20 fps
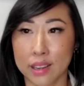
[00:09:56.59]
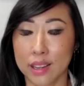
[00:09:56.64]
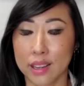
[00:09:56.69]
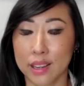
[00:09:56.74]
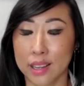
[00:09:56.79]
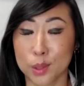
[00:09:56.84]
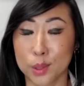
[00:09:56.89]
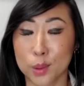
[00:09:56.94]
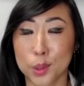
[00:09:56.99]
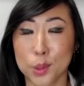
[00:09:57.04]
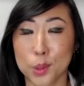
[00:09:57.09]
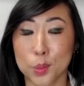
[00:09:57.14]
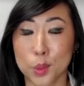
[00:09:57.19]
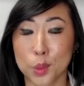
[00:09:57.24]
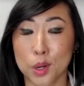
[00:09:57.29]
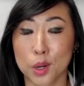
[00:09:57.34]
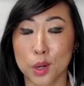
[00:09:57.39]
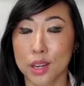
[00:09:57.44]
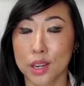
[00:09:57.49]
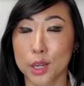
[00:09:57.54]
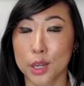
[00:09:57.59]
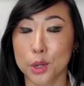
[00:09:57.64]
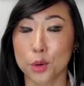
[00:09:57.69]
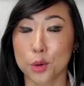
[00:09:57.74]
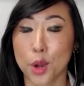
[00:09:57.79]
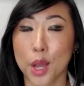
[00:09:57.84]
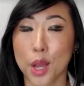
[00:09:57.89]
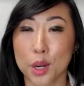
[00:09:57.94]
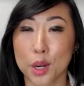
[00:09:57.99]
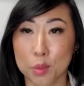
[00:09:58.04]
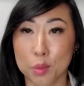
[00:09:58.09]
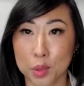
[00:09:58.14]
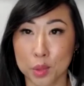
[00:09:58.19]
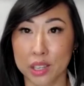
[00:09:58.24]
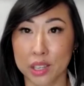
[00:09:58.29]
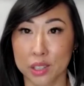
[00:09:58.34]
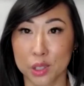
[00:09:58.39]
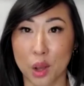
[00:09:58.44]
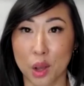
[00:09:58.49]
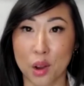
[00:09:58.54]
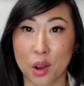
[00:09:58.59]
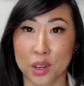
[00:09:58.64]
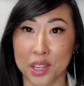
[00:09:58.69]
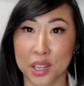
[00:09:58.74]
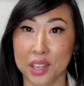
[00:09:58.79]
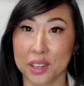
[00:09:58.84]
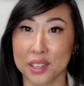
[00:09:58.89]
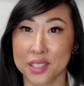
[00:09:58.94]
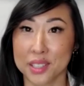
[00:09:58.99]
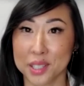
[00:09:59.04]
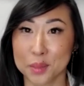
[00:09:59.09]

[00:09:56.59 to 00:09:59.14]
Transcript: And those were incredibly long years.